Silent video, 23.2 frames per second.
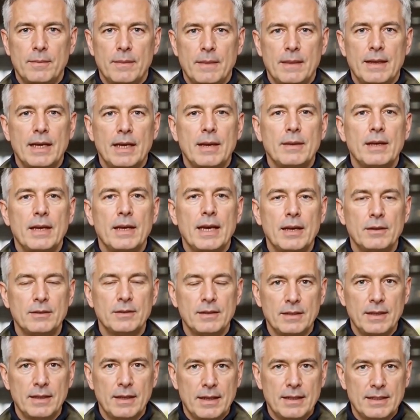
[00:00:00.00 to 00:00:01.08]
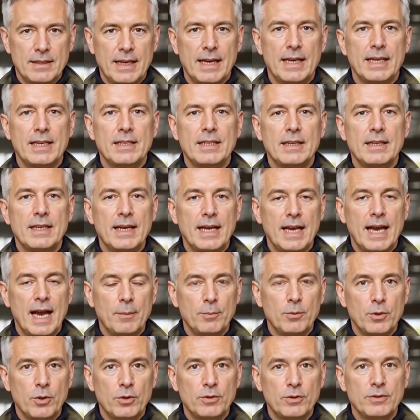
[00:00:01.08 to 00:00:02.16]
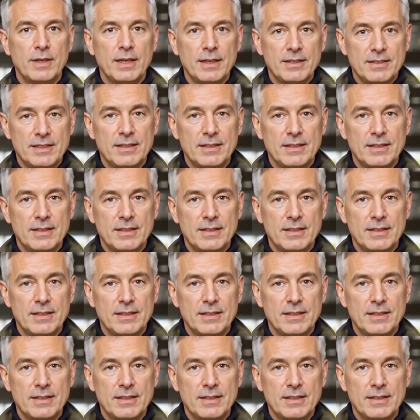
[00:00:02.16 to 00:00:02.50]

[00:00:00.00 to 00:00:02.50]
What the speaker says: Even if that isn't a capital offense